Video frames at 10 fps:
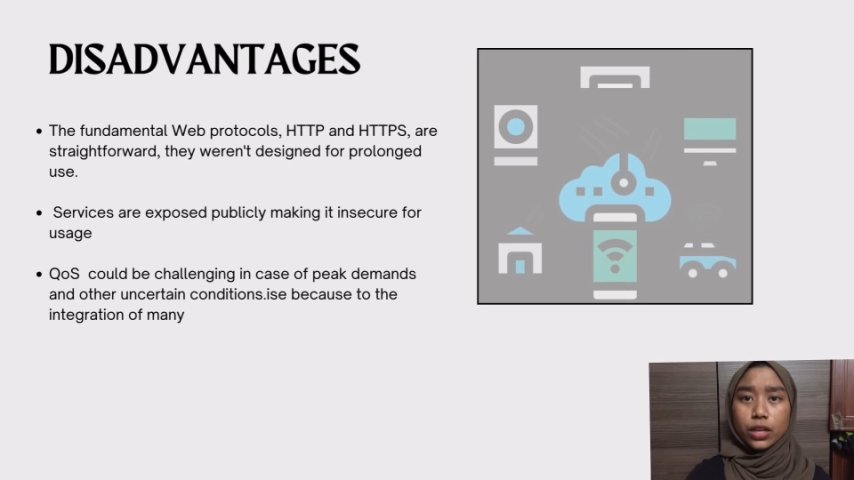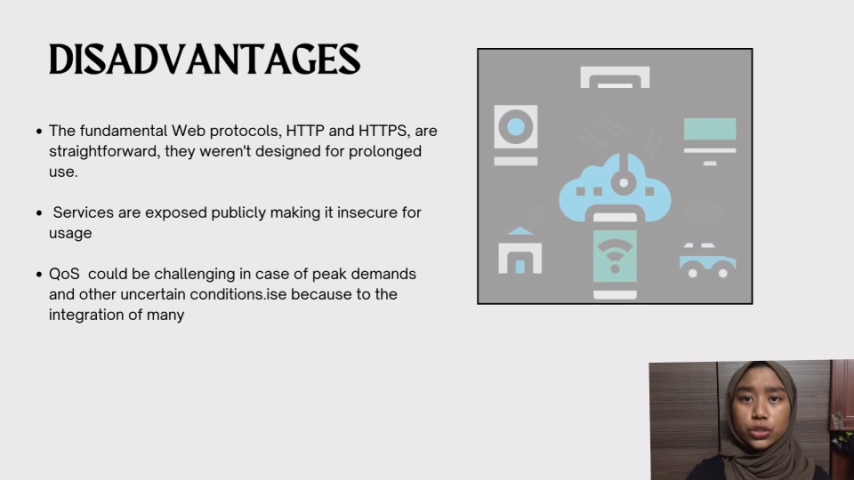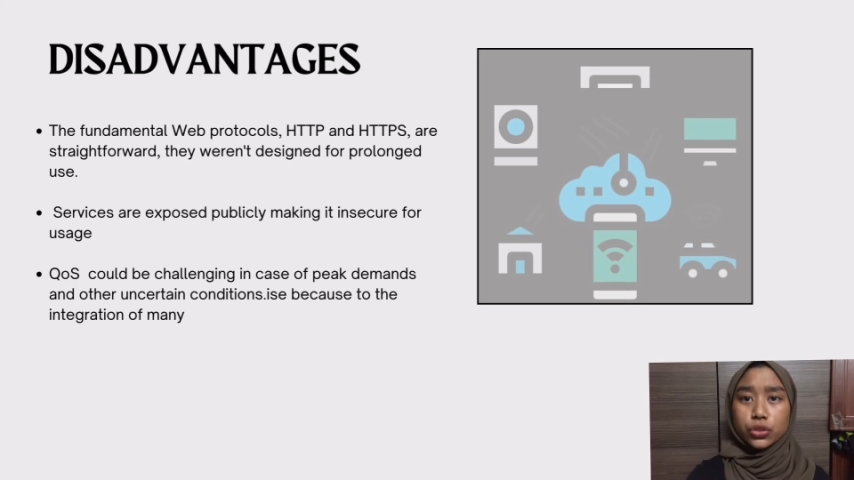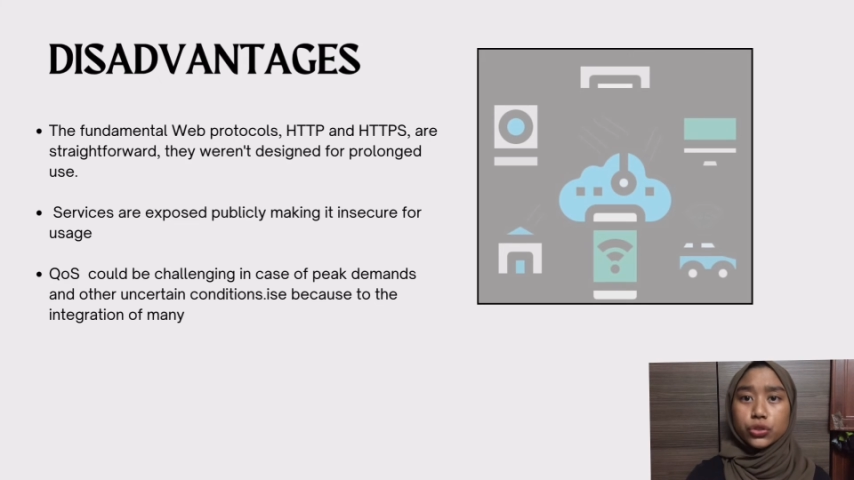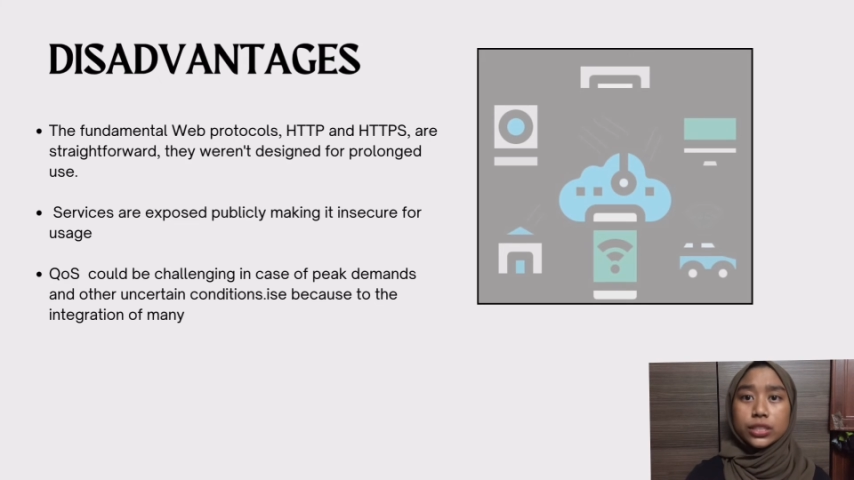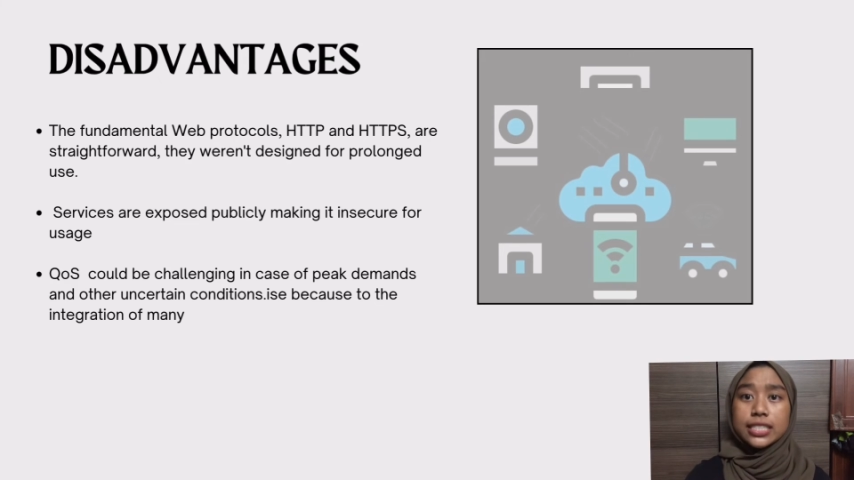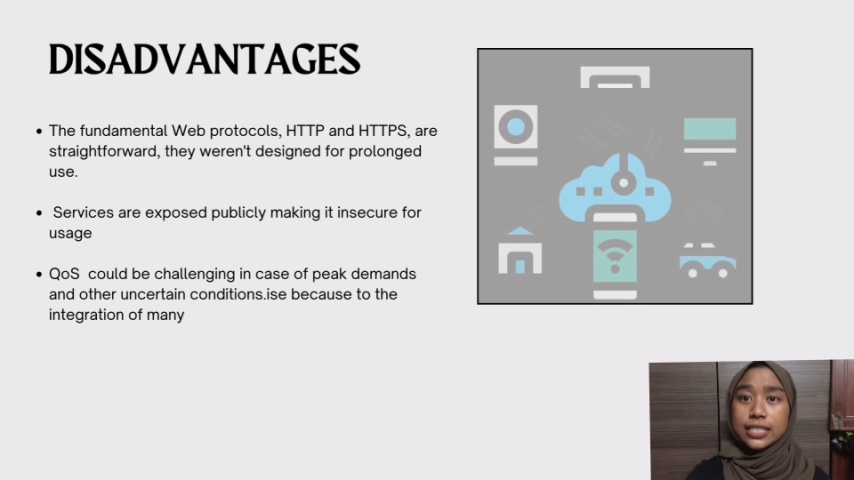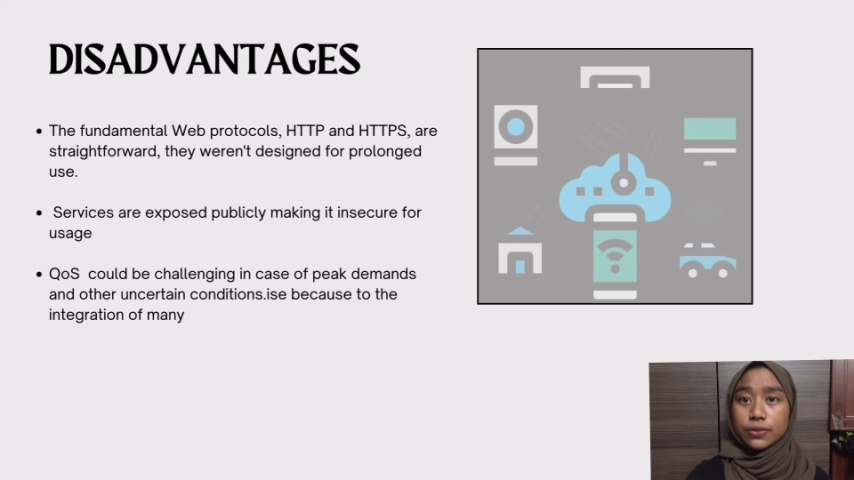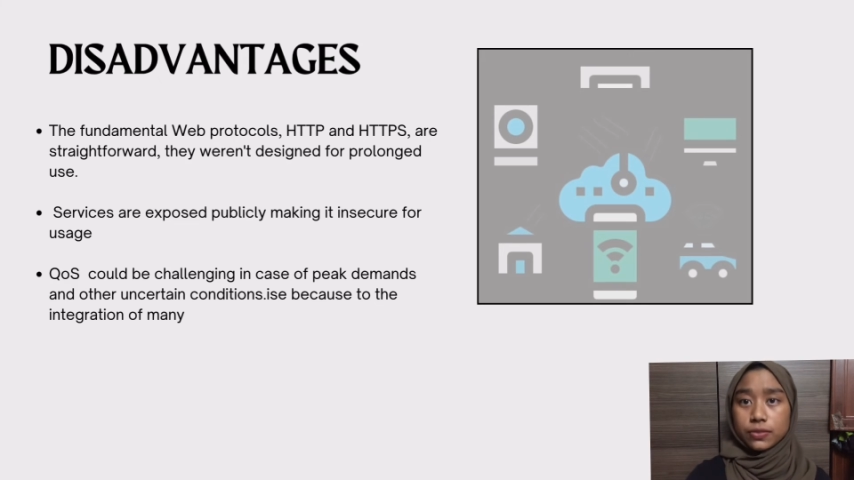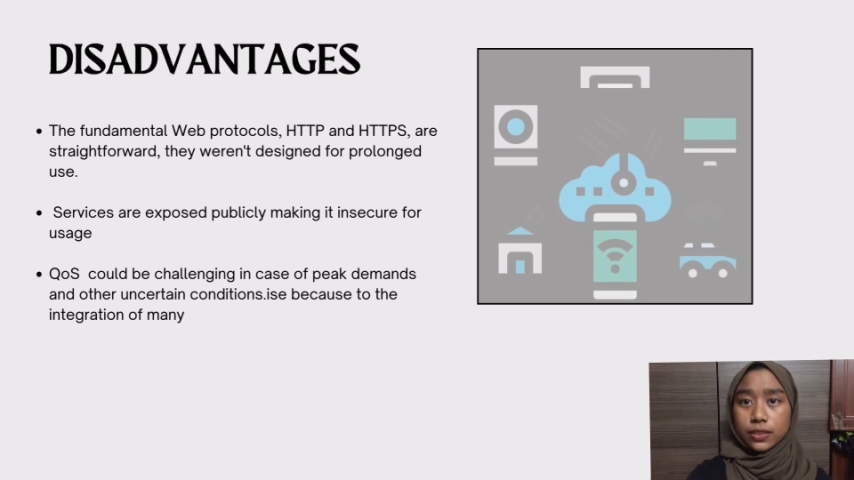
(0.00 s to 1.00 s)
the
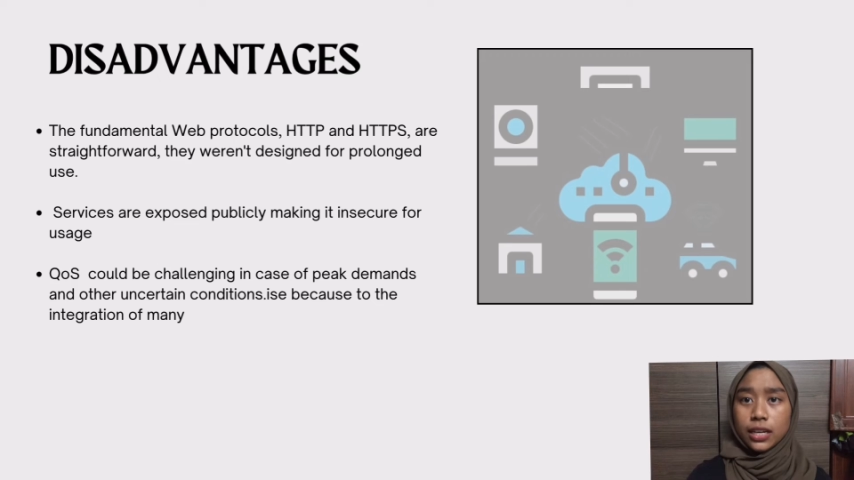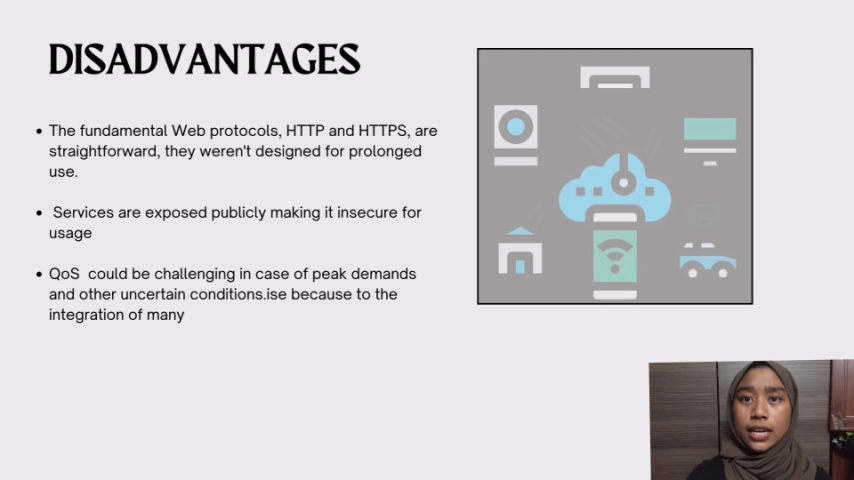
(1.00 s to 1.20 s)
server,